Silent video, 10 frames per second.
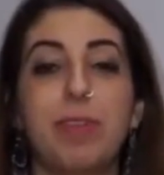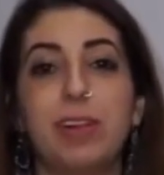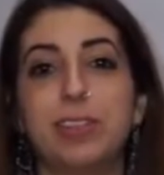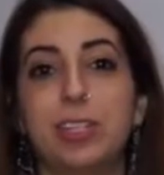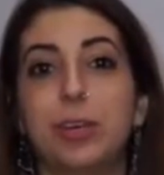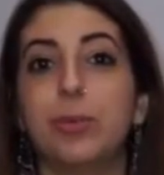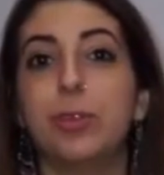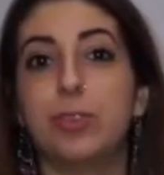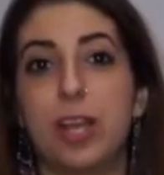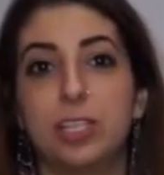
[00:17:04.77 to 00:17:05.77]
a volunteer
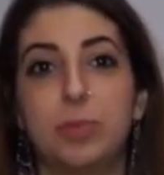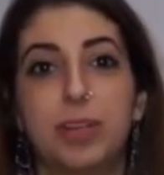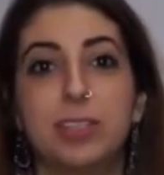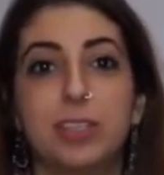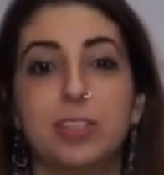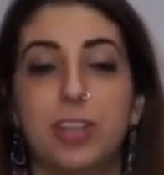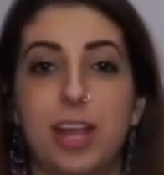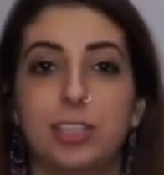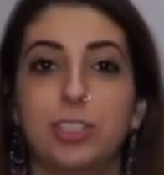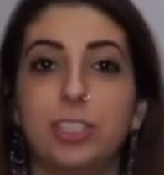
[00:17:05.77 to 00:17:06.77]
with Transparency
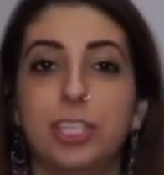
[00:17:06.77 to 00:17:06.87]
International